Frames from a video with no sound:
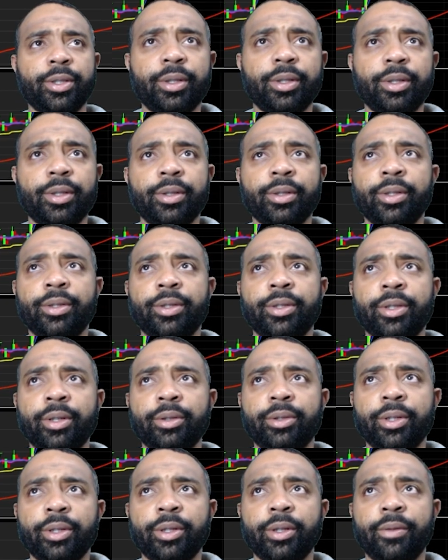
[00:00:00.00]
And let's go
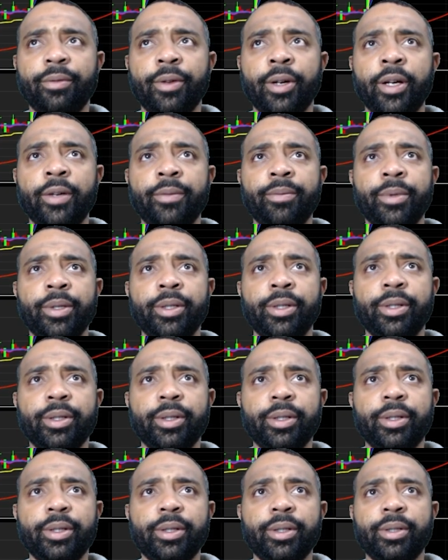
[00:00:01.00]
to the 5 minute
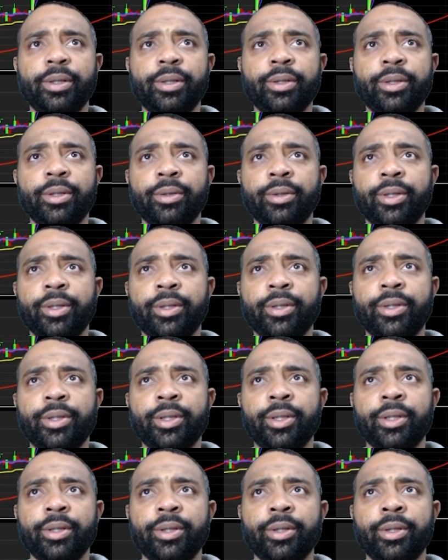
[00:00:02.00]
so we can see
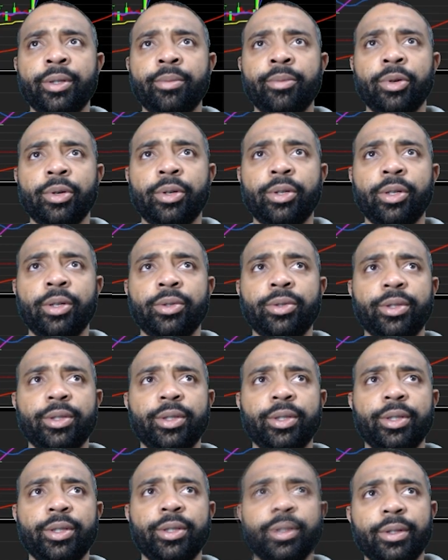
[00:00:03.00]
it a little more
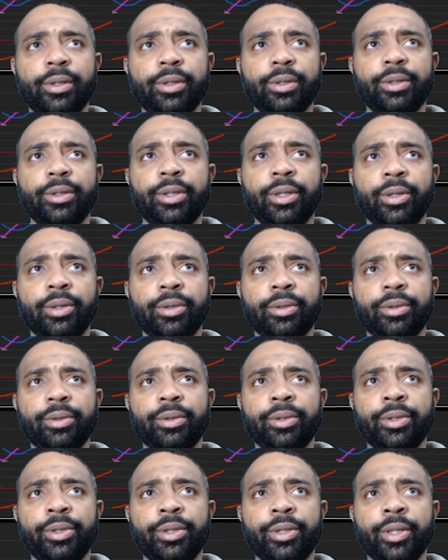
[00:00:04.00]
closely. So
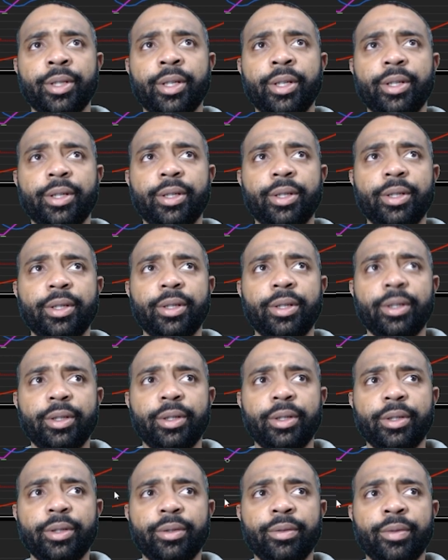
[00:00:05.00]
you see
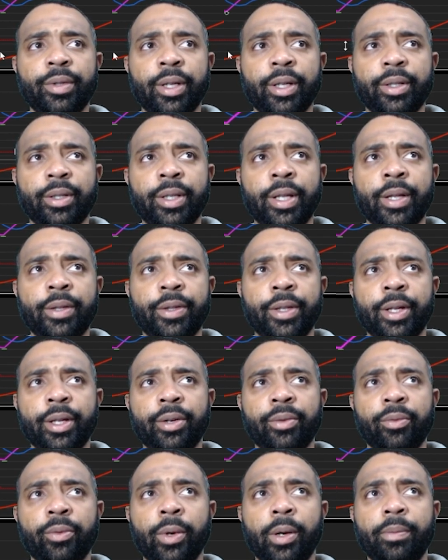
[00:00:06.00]
that
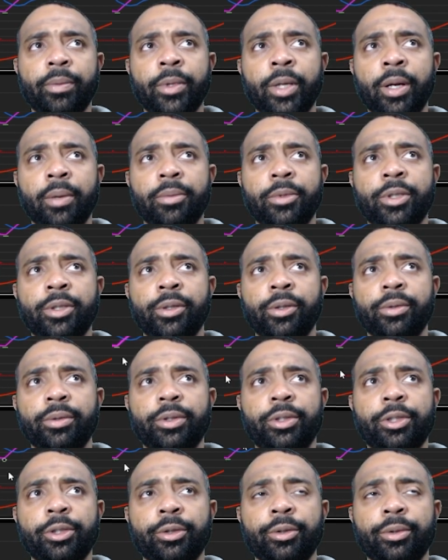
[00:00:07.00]
thing ripped up too
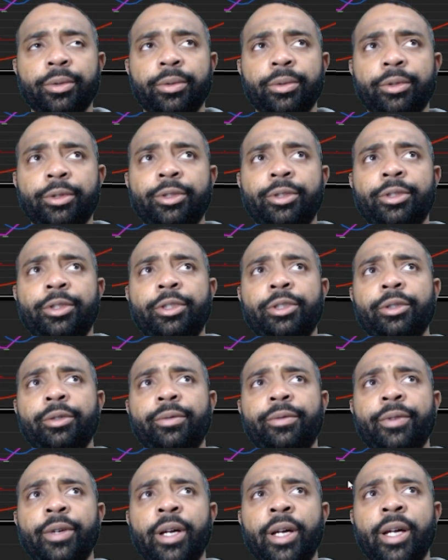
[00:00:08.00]

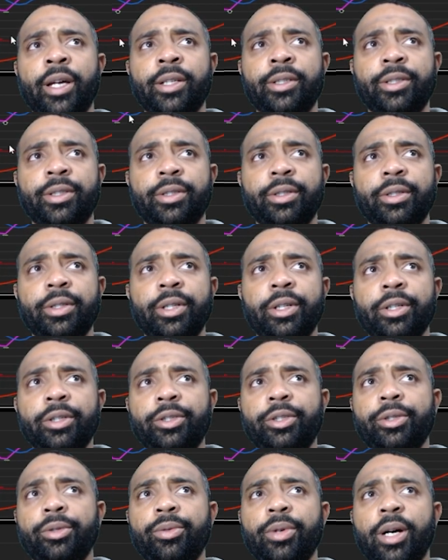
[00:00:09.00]
fast,
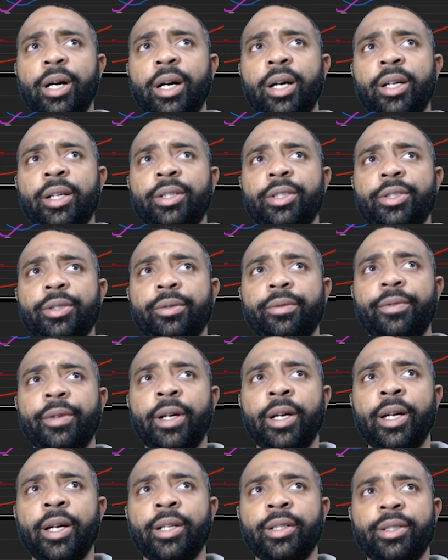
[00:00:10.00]
too high and too
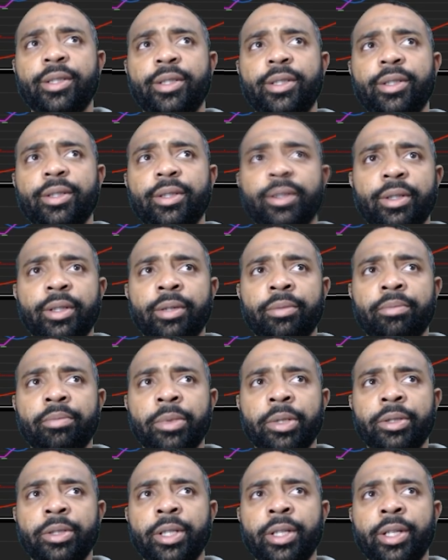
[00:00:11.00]
fast.
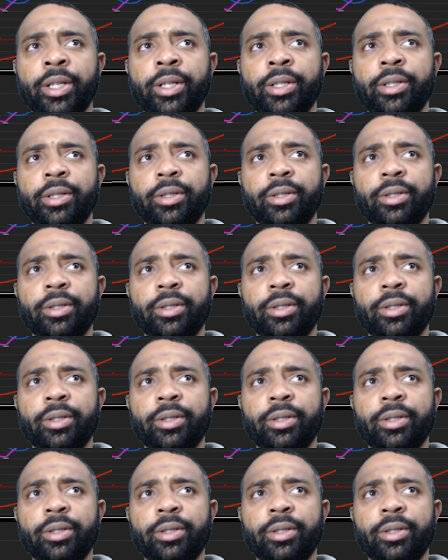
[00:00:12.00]
It didn't